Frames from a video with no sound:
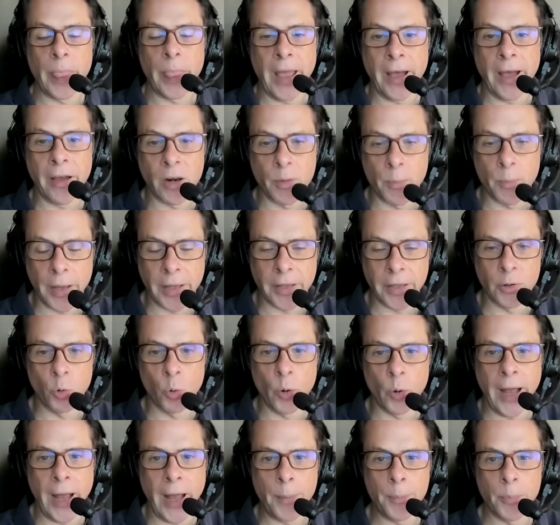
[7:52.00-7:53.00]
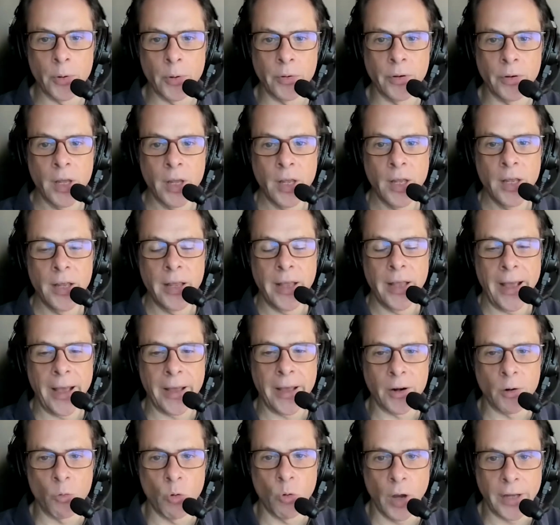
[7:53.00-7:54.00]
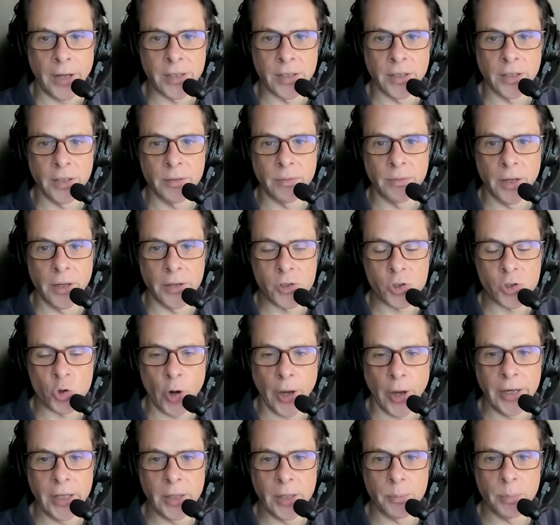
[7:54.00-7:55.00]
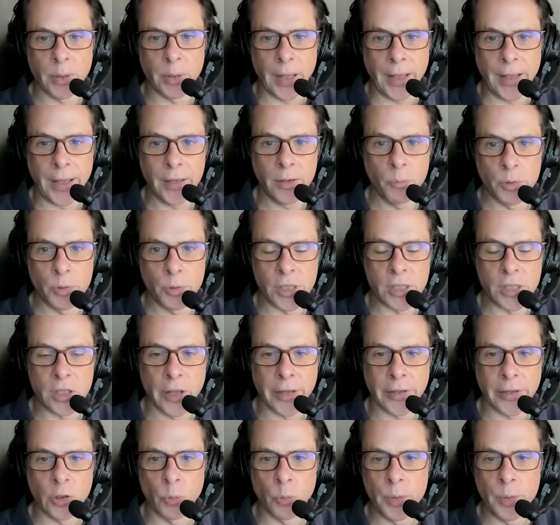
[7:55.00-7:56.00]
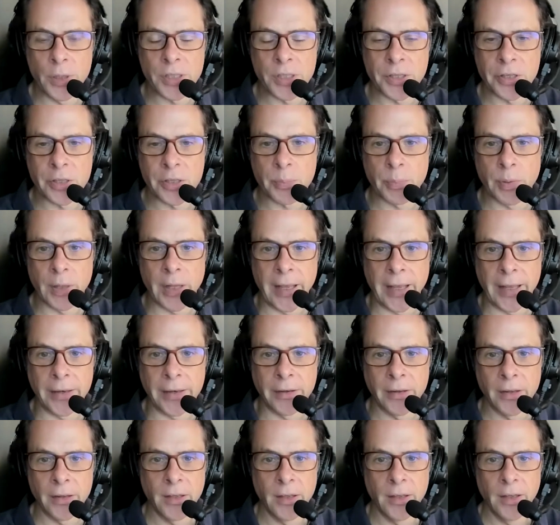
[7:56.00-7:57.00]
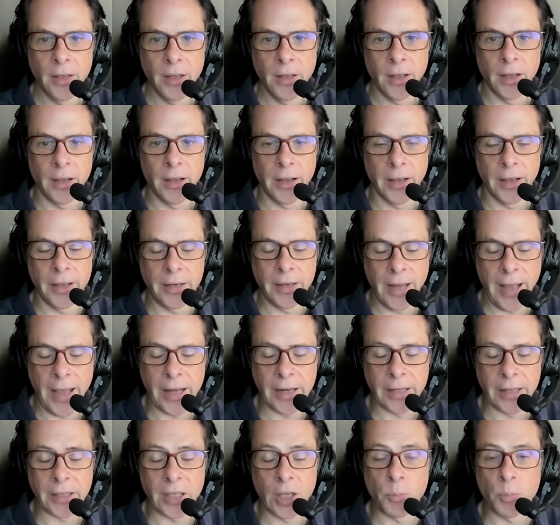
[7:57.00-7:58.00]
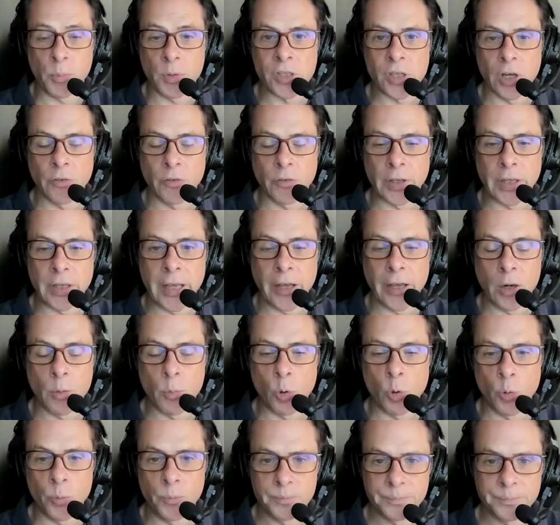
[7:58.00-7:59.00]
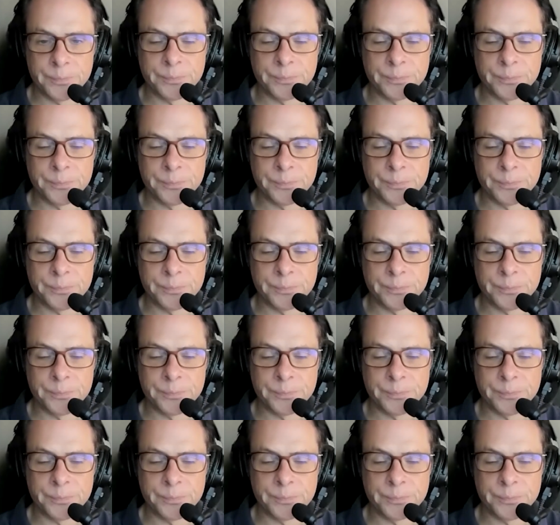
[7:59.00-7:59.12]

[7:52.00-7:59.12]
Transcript: how to make it all happen, how to write a trading plan, which is like your business plan, and how to keep yourself accountable.